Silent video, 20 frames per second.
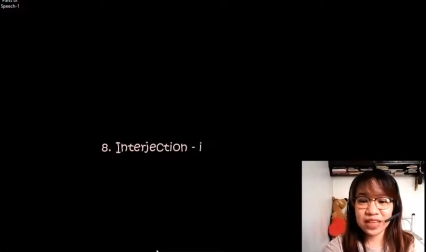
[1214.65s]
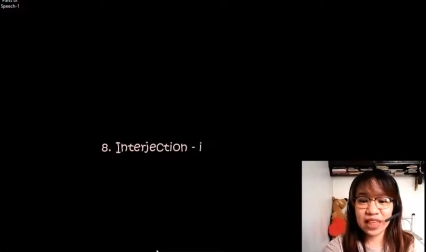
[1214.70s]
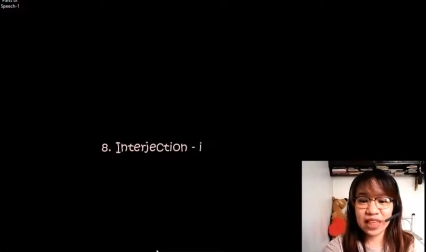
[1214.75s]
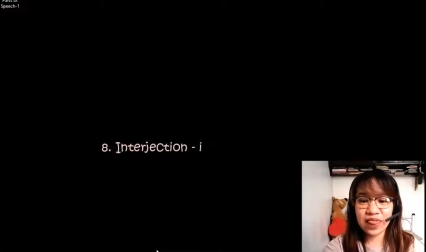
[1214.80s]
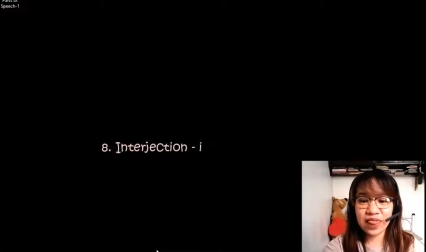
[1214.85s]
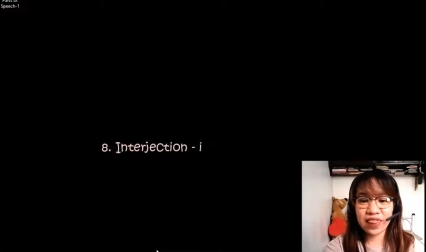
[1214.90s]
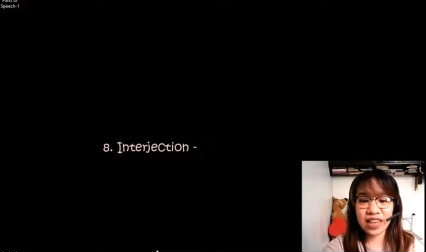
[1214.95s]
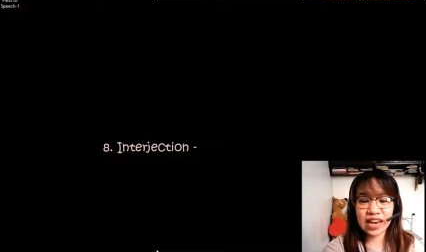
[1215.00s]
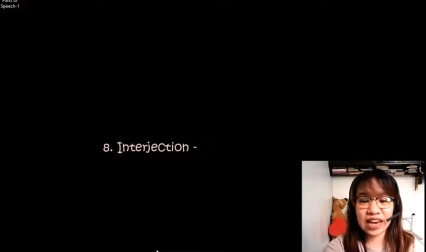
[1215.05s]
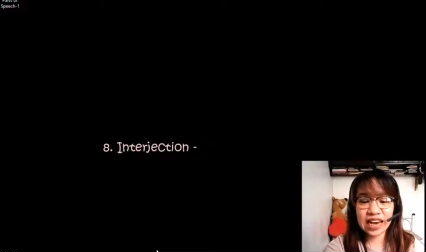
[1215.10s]

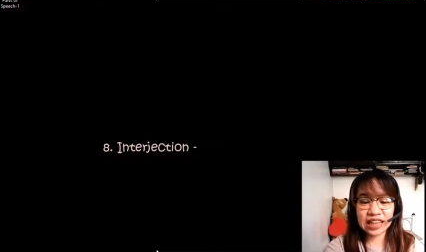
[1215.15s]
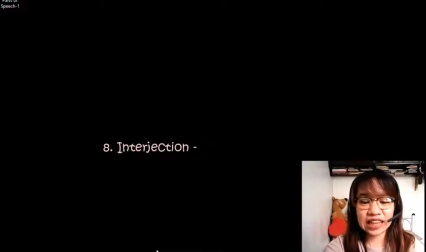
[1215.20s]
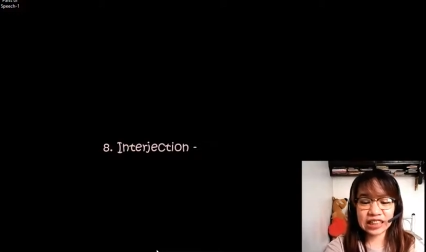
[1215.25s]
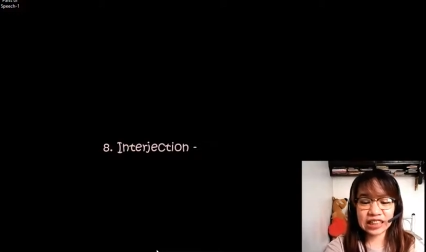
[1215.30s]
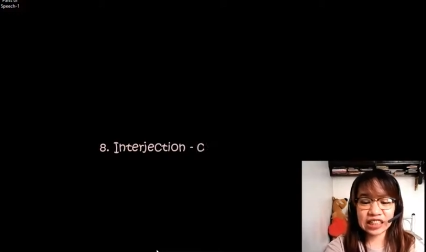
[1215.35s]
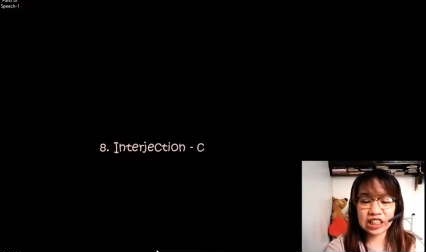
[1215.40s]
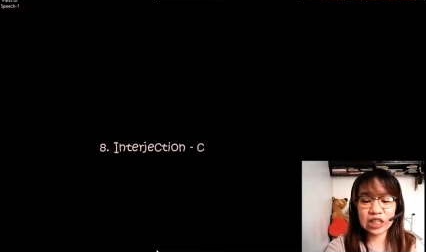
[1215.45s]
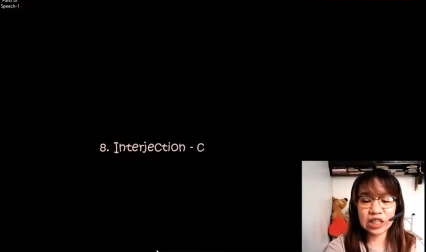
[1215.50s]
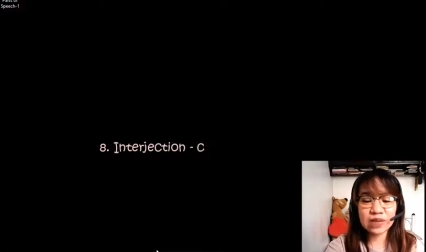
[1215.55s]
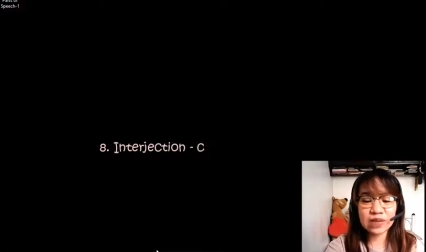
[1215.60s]
that
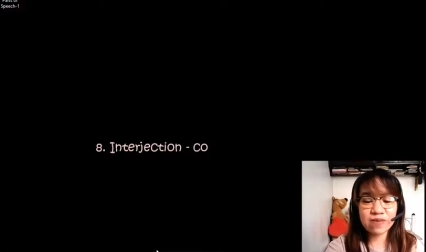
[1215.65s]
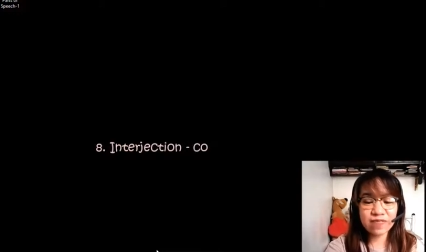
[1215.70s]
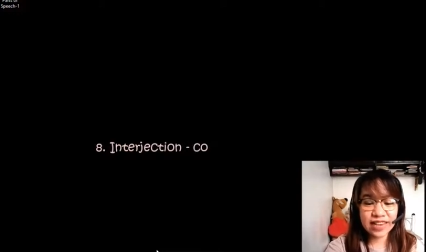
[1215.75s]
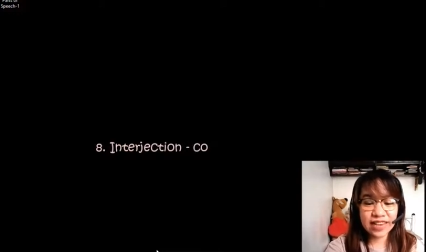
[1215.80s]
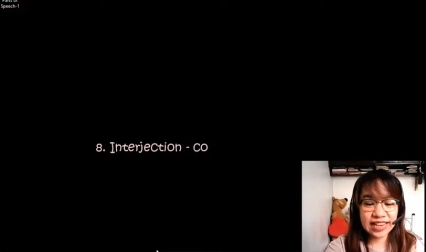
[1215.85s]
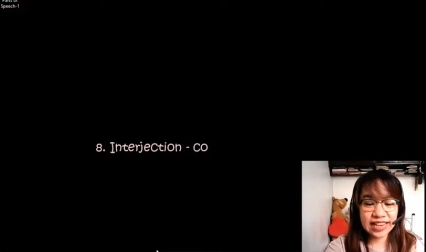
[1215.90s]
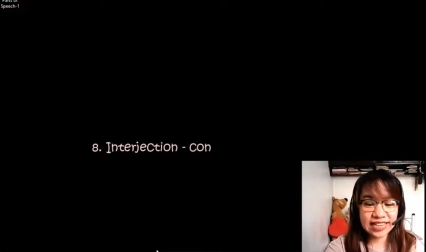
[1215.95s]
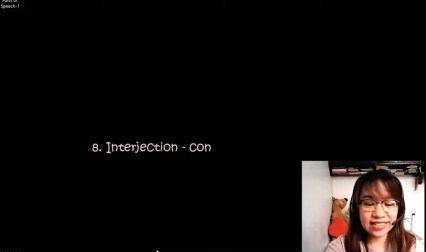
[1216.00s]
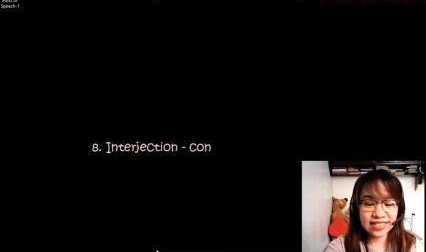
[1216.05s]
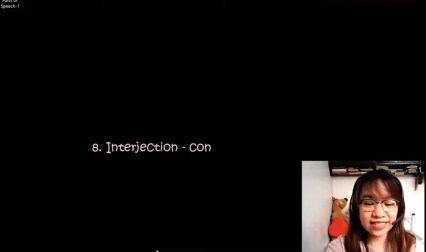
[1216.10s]

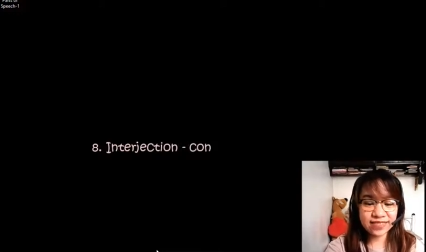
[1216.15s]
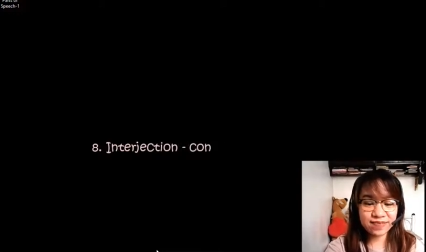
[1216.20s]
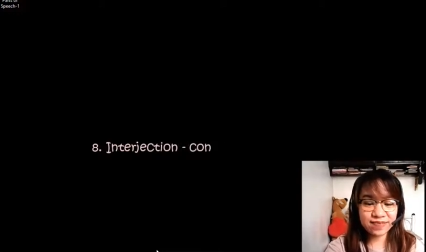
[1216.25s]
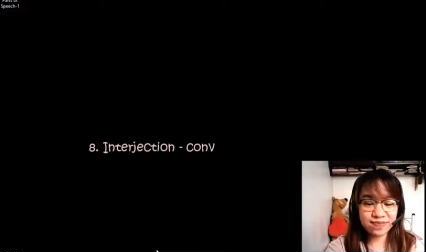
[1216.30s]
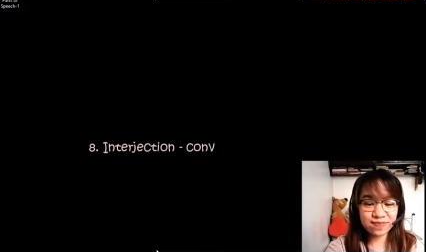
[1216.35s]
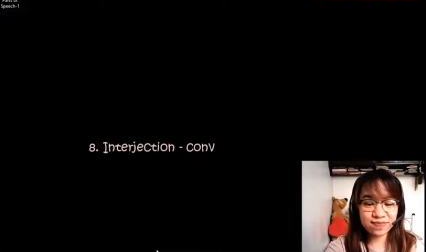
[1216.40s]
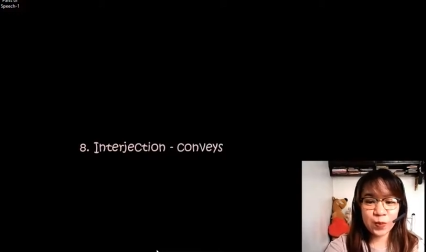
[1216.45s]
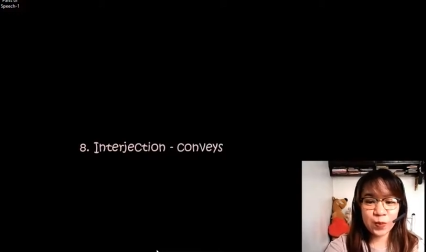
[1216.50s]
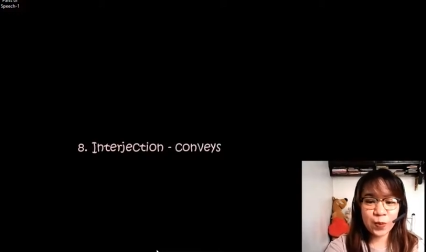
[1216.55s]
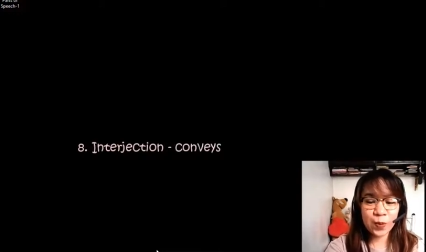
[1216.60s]
conveys
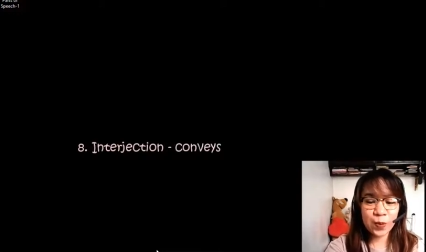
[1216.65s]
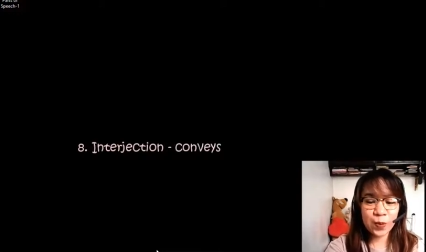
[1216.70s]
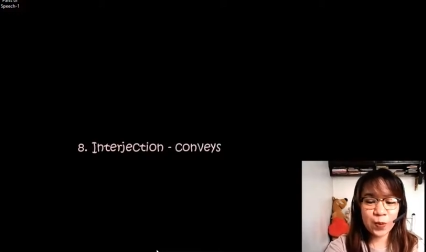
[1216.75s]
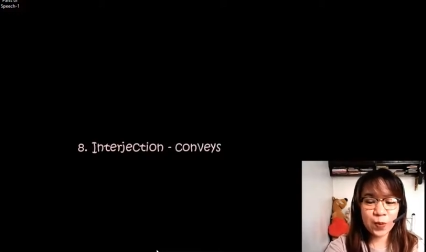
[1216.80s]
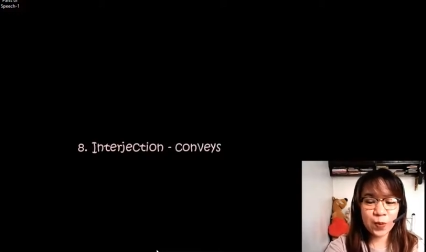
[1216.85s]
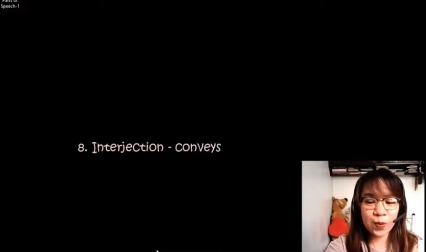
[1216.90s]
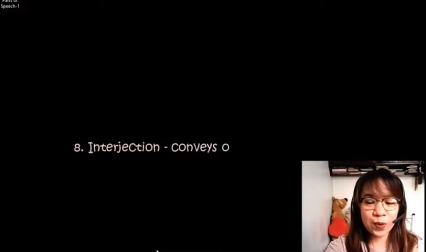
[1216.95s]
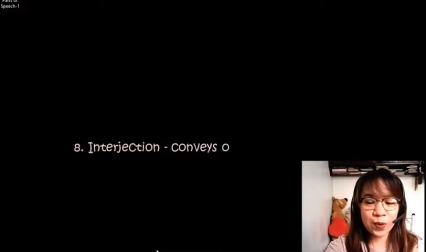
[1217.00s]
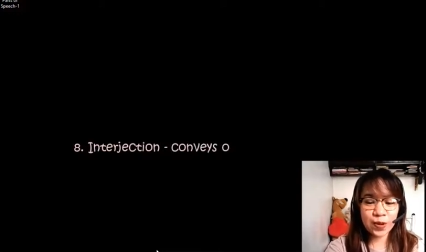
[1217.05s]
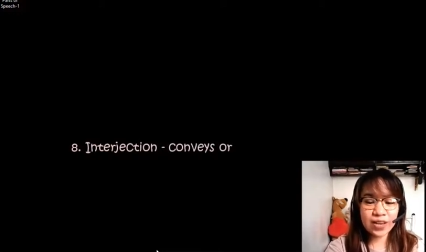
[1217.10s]

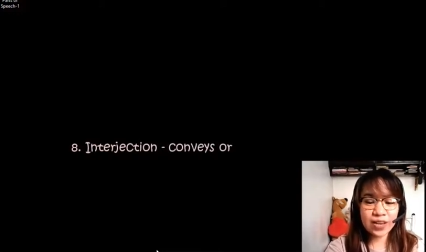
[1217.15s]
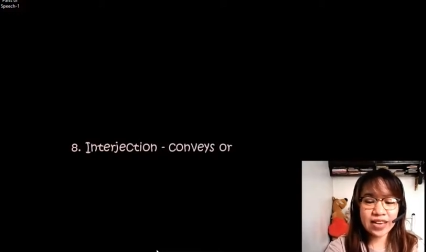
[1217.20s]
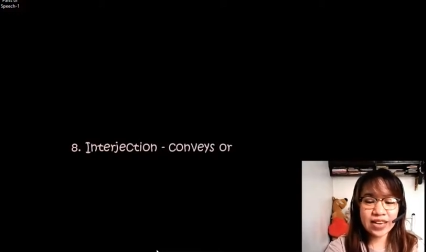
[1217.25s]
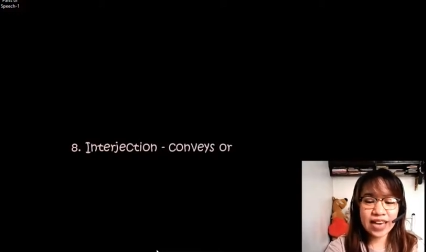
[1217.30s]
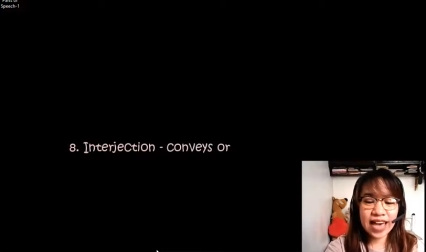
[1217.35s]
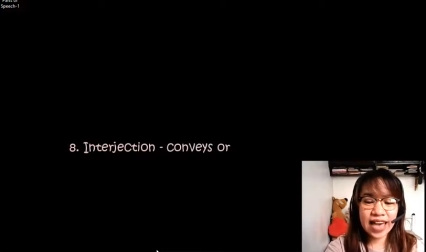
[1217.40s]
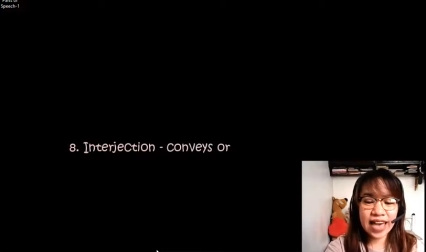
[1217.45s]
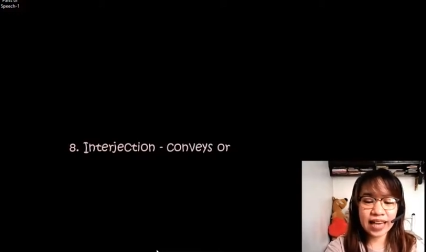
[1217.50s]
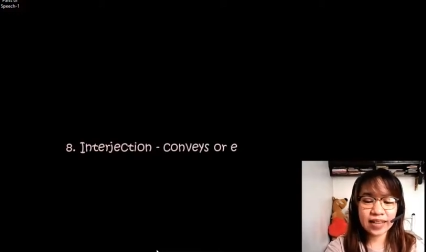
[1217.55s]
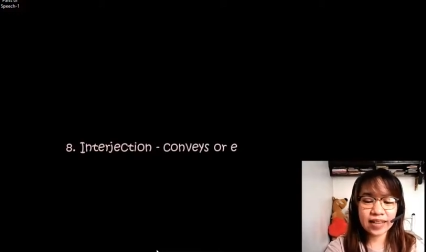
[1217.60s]
or
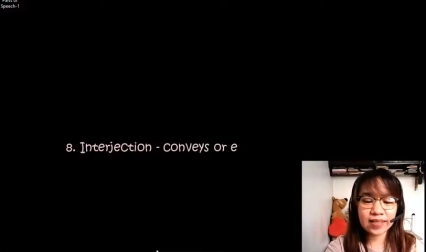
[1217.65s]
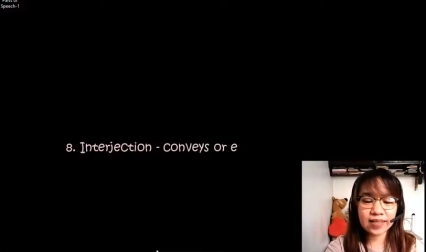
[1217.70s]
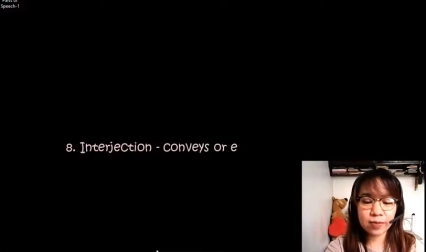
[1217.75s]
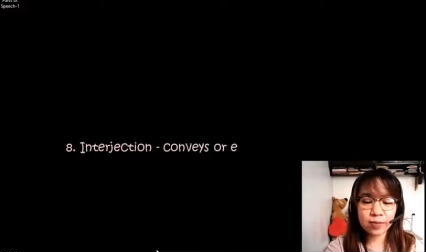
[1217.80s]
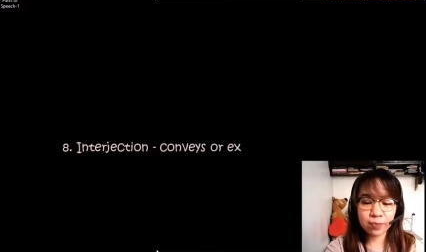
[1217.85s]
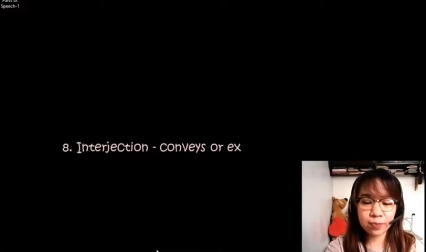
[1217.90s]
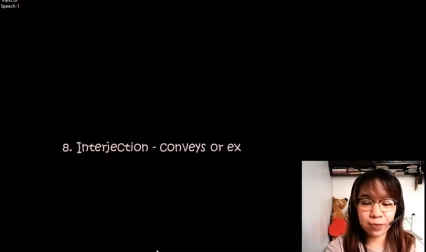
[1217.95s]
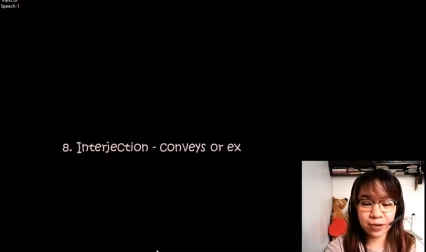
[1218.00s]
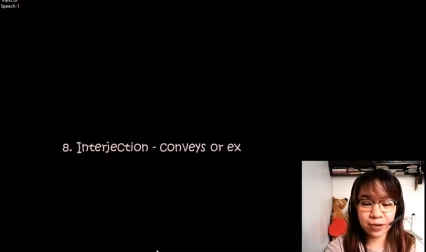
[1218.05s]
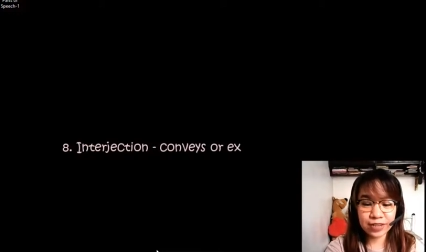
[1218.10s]

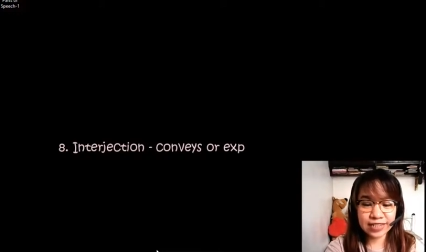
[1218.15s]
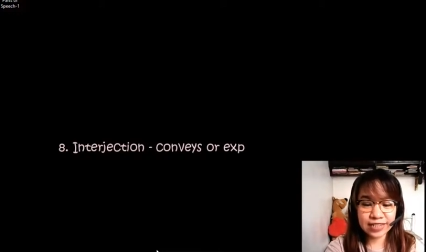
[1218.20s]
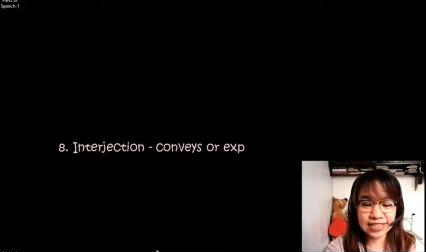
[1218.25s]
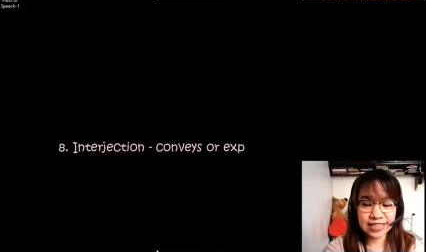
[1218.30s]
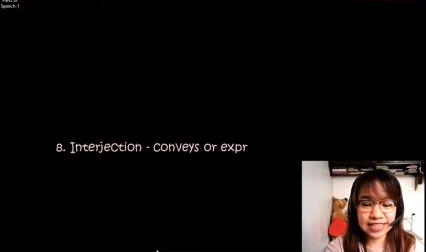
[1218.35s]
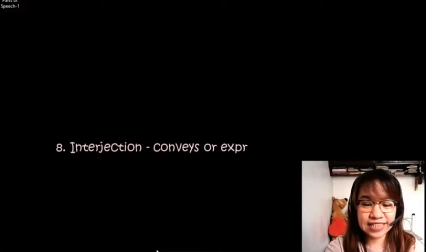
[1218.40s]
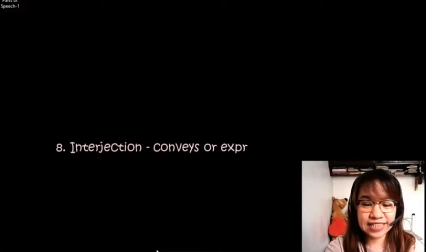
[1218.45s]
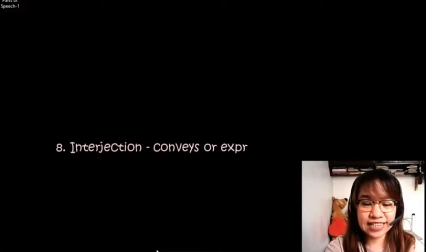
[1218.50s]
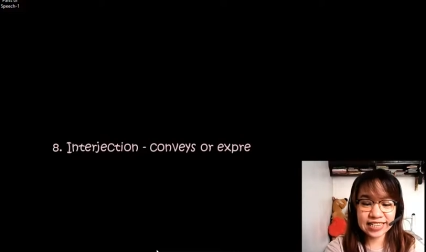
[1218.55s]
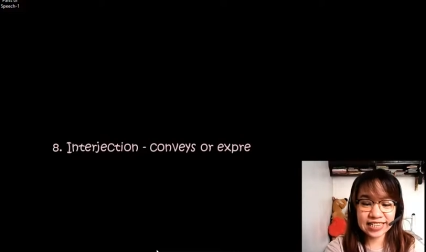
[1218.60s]

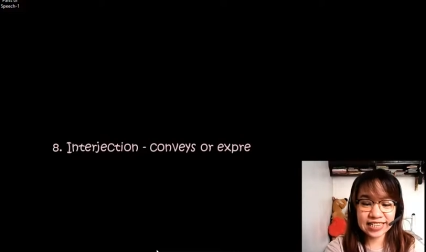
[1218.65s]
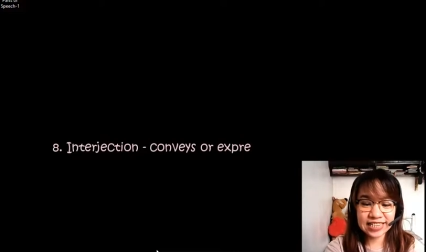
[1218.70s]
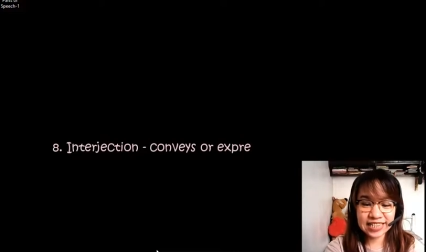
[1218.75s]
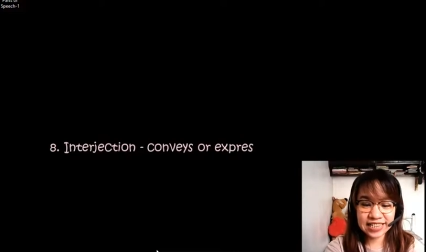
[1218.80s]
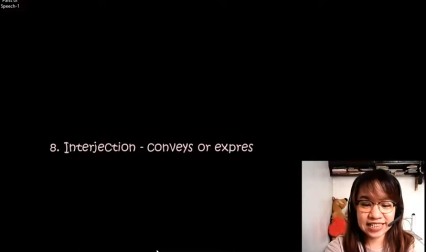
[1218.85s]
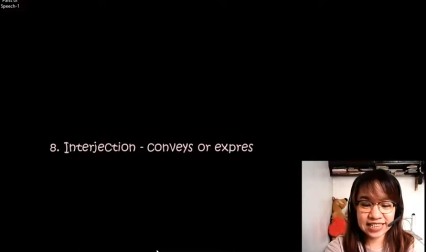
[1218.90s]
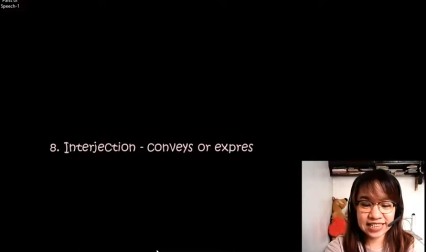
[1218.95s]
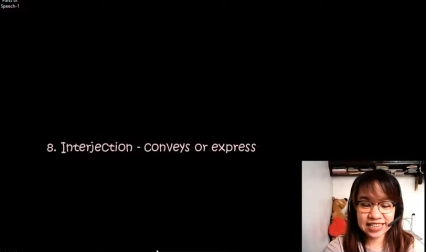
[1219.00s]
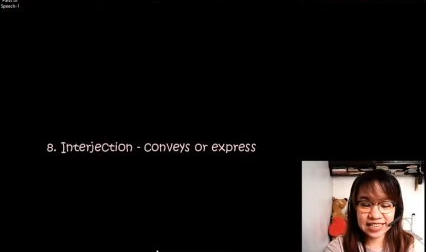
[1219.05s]
expresses